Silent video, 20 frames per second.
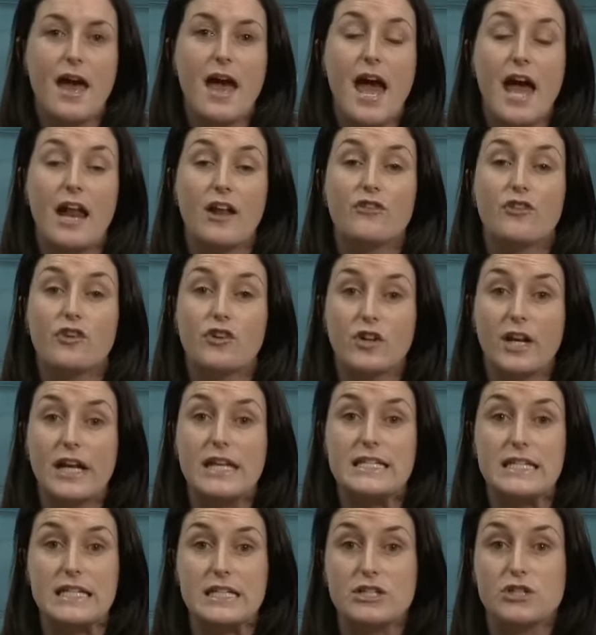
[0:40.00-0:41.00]
And it's a good
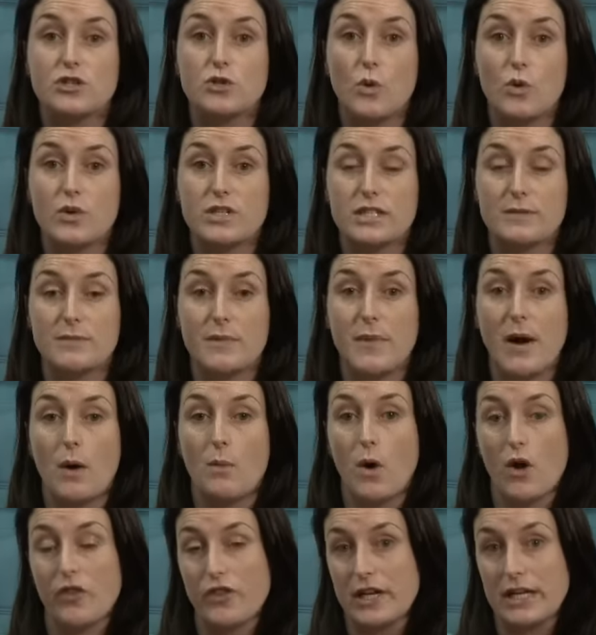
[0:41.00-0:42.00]
idea to talk to them about
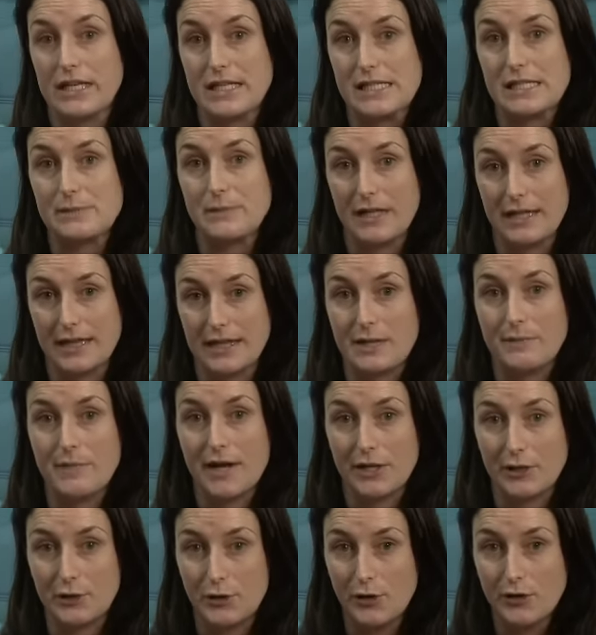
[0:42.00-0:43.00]
what they're going to spend their
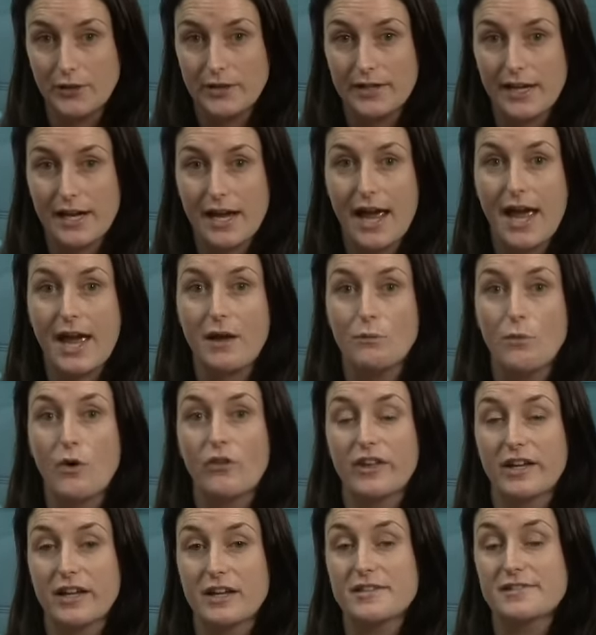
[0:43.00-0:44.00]
money on and what
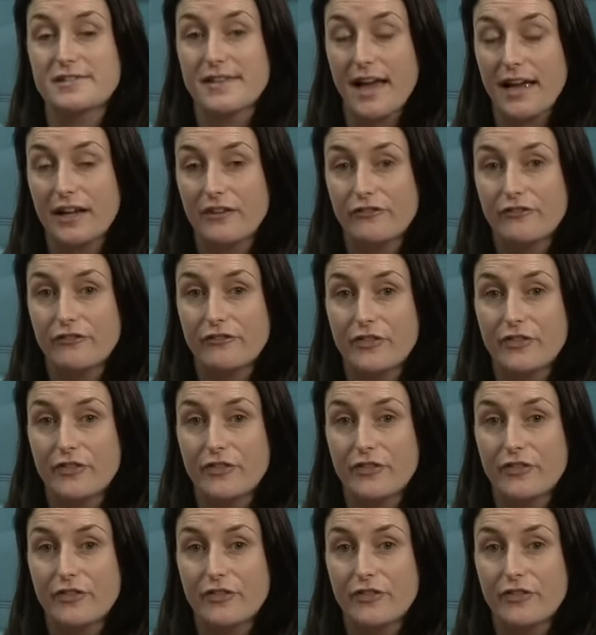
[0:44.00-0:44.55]
they're going to save.